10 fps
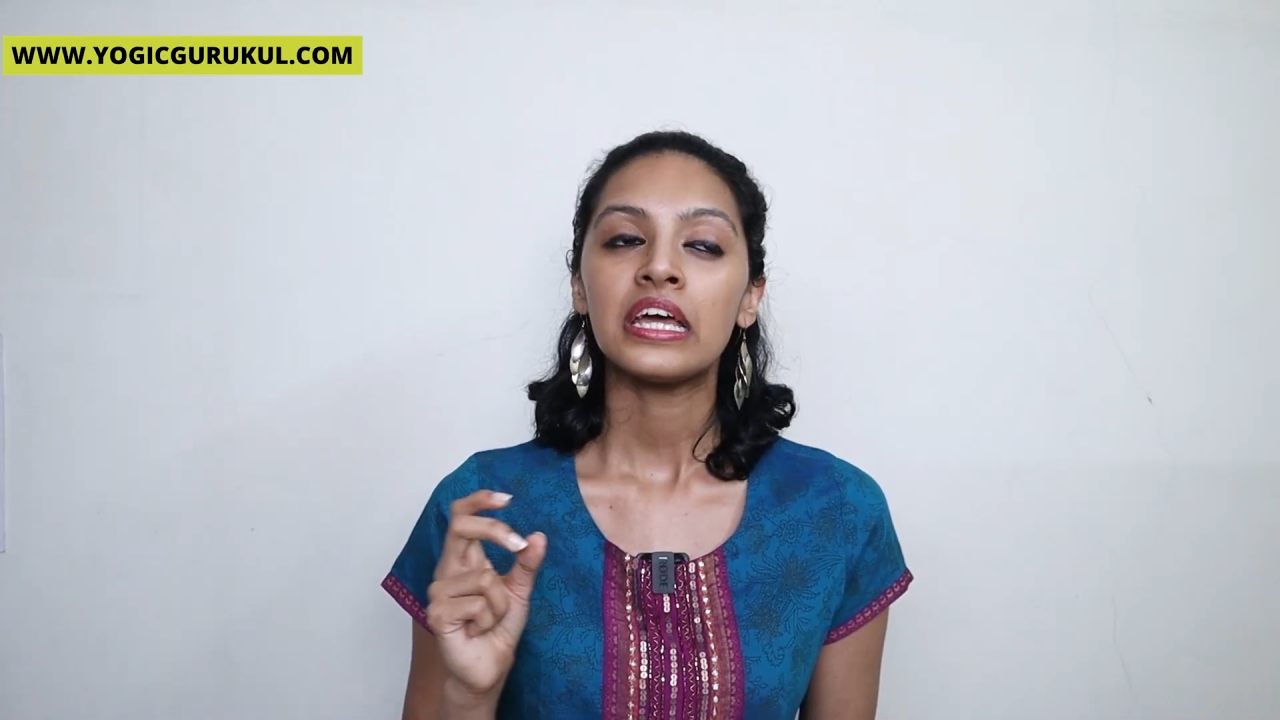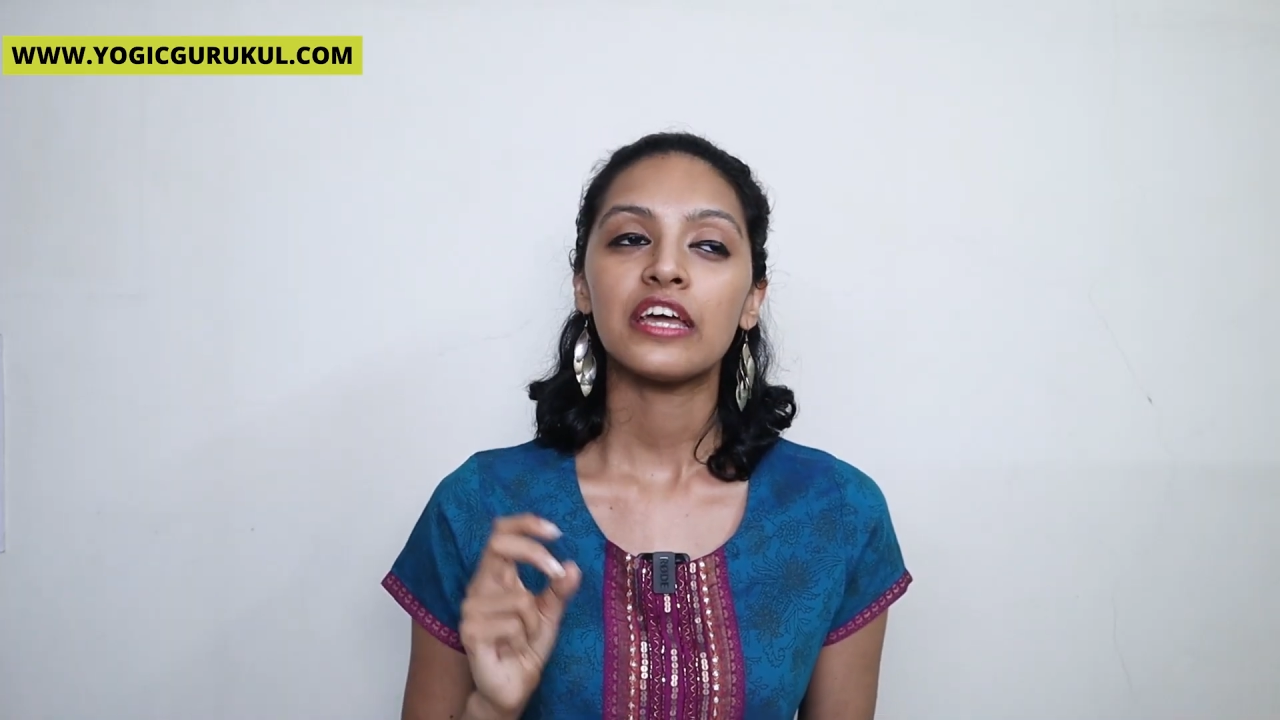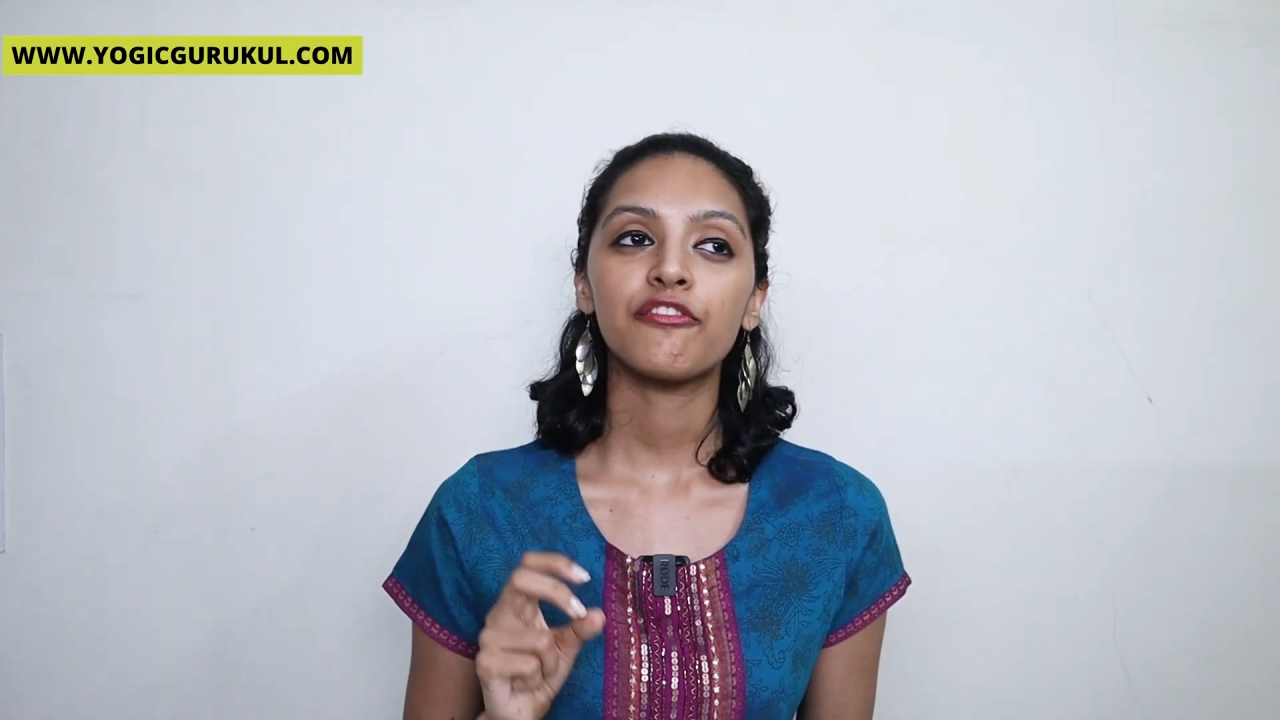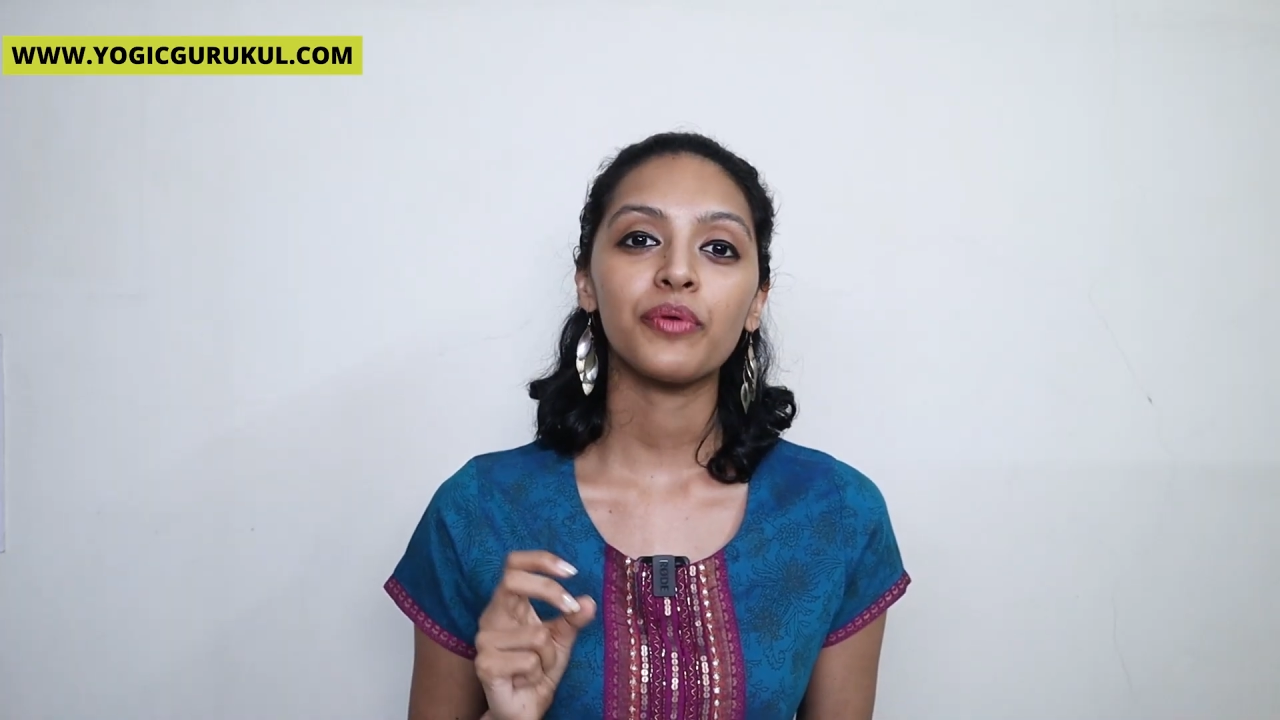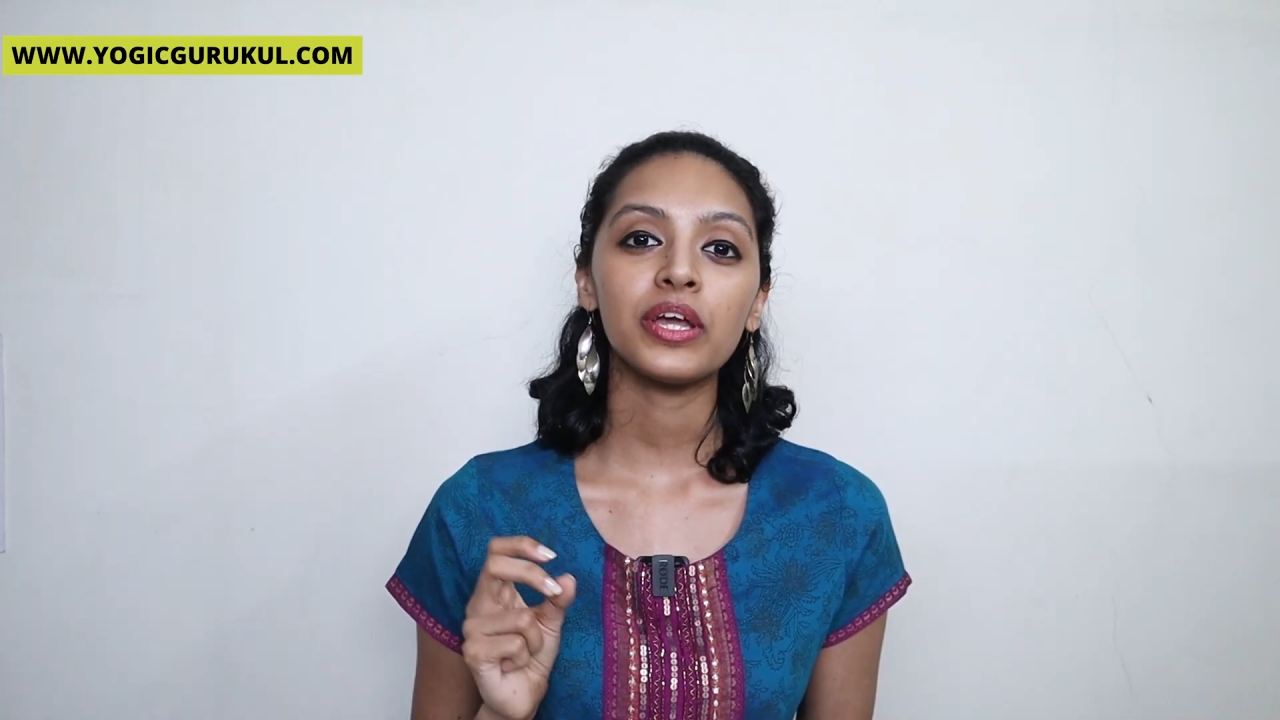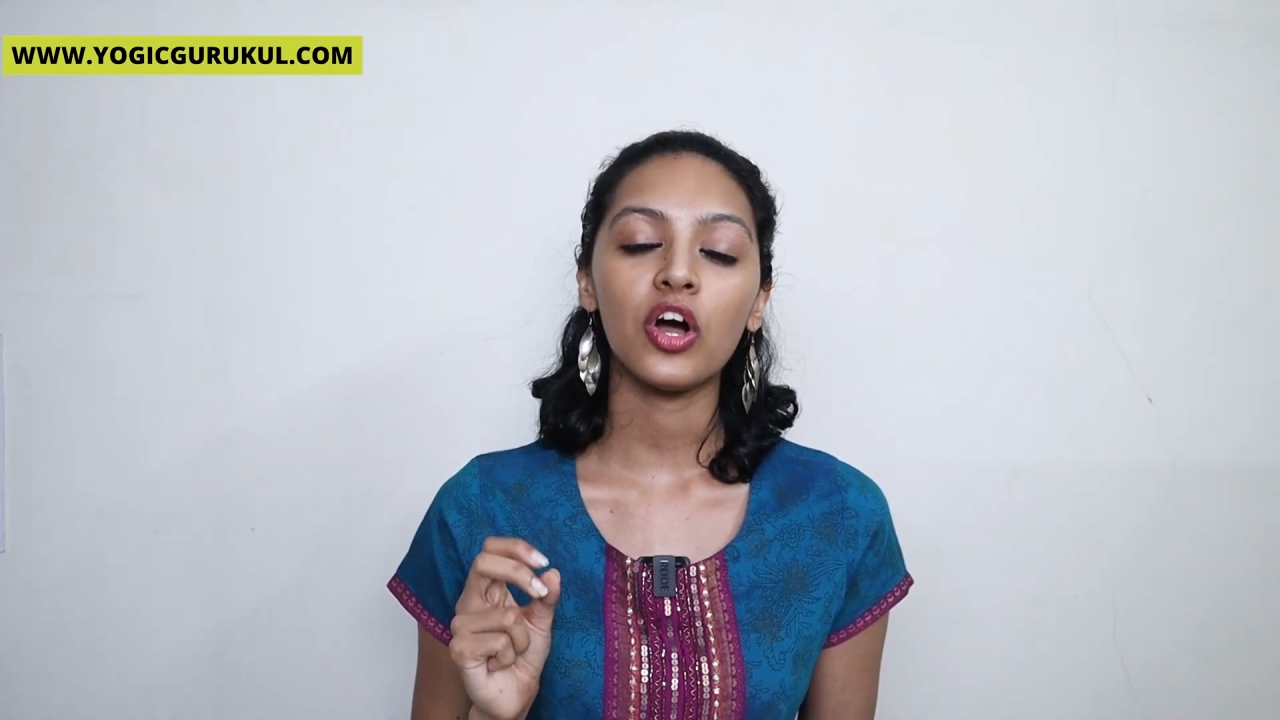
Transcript: if we